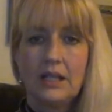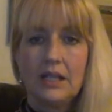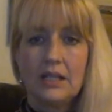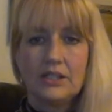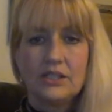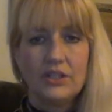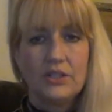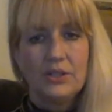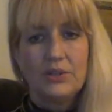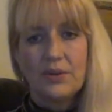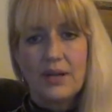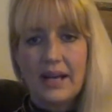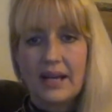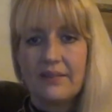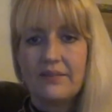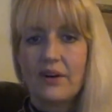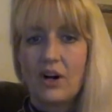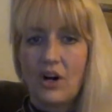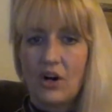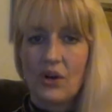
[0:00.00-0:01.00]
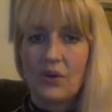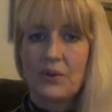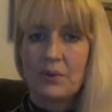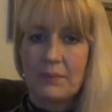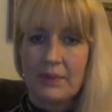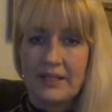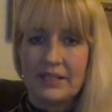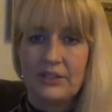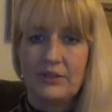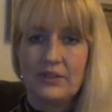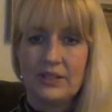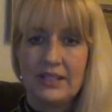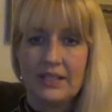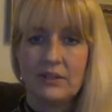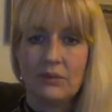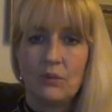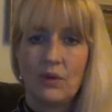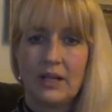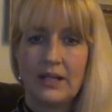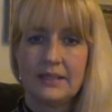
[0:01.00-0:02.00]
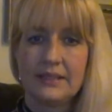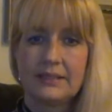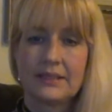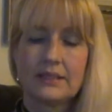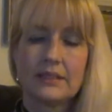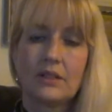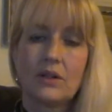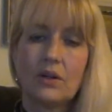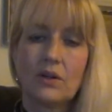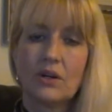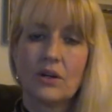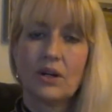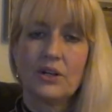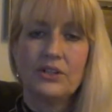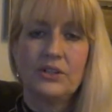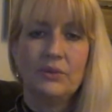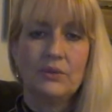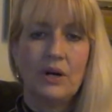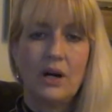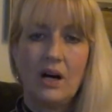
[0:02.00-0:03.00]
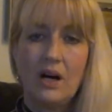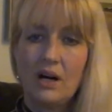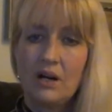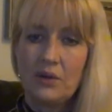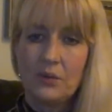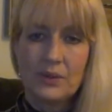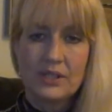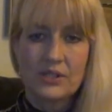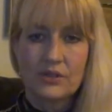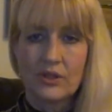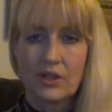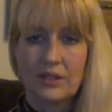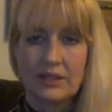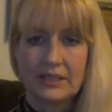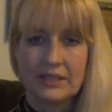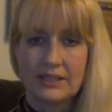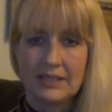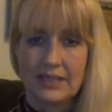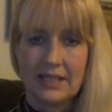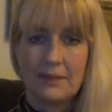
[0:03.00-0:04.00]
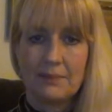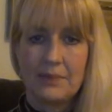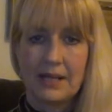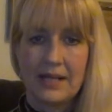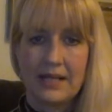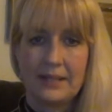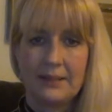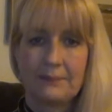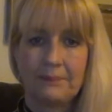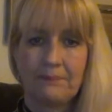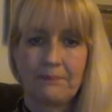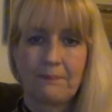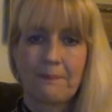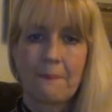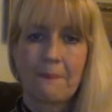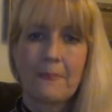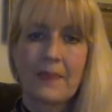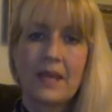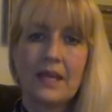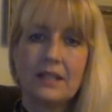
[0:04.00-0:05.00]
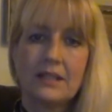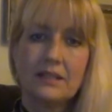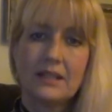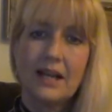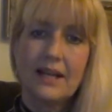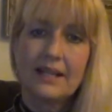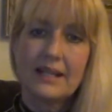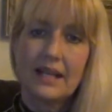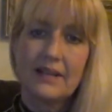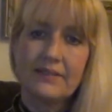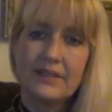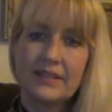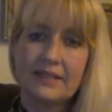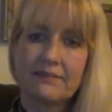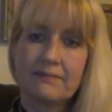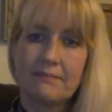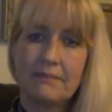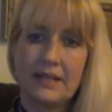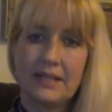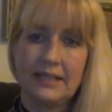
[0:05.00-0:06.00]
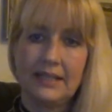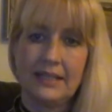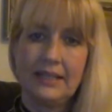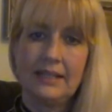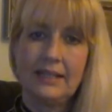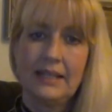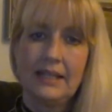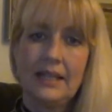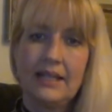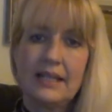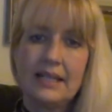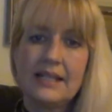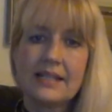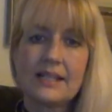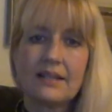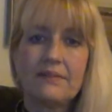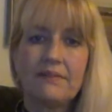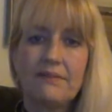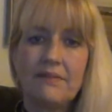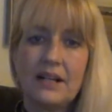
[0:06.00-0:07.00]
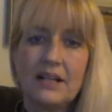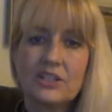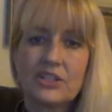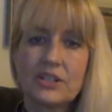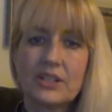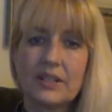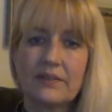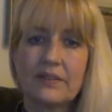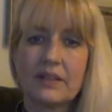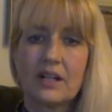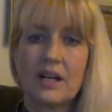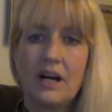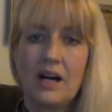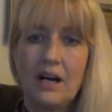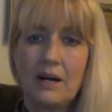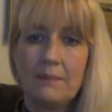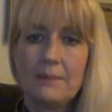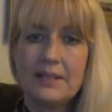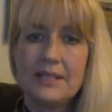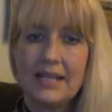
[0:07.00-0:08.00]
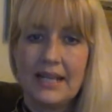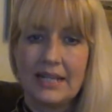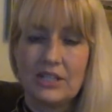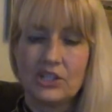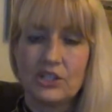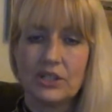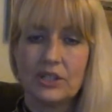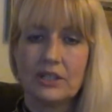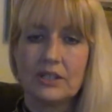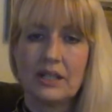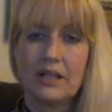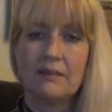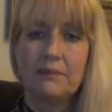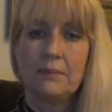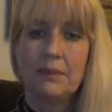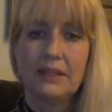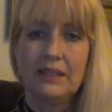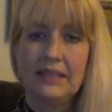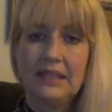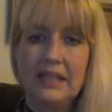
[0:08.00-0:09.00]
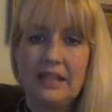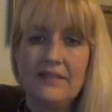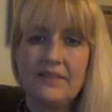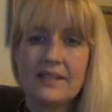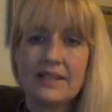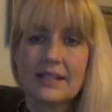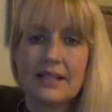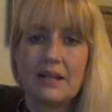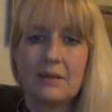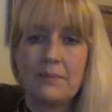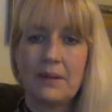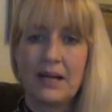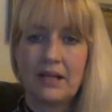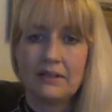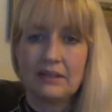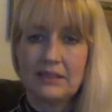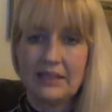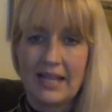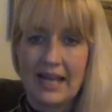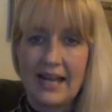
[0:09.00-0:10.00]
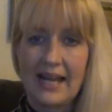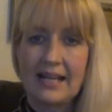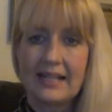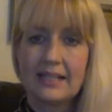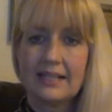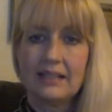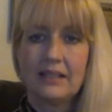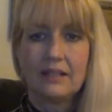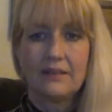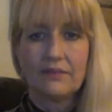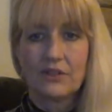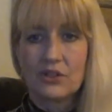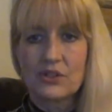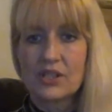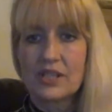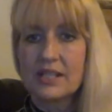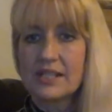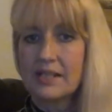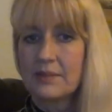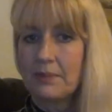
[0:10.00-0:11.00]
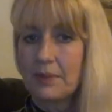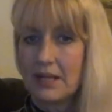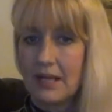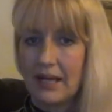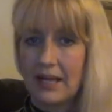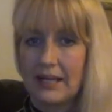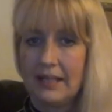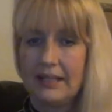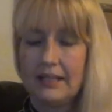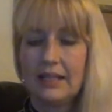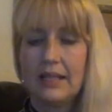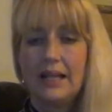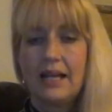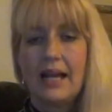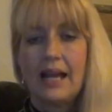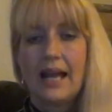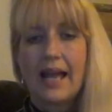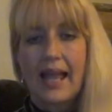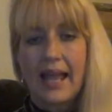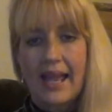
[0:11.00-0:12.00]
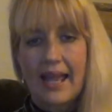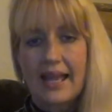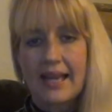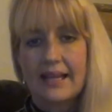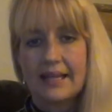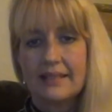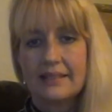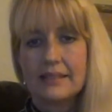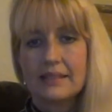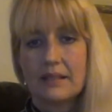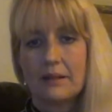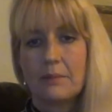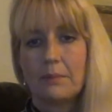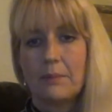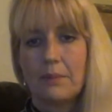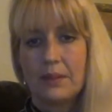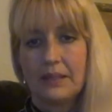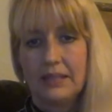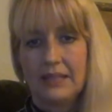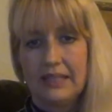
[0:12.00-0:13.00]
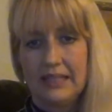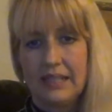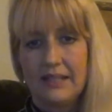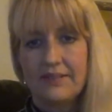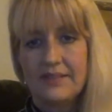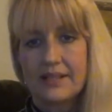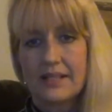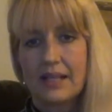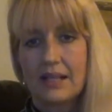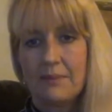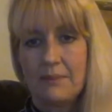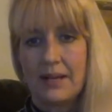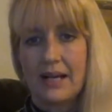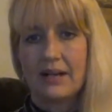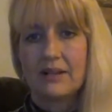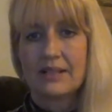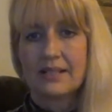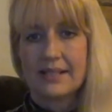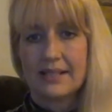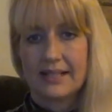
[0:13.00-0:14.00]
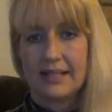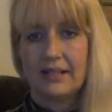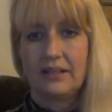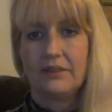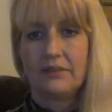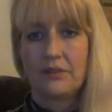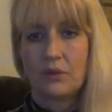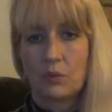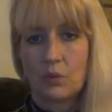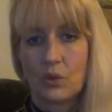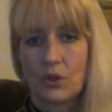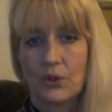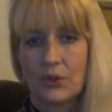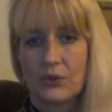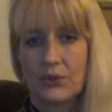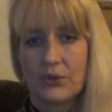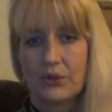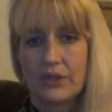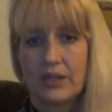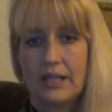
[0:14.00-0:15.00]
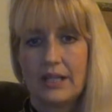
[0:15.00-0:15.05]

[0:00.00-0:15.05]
Do you have all the money you need and want, or are you always struggling to get by? Not having enough money is a function of a combination of beliefs about lack versus supply and beliefs about self-worth.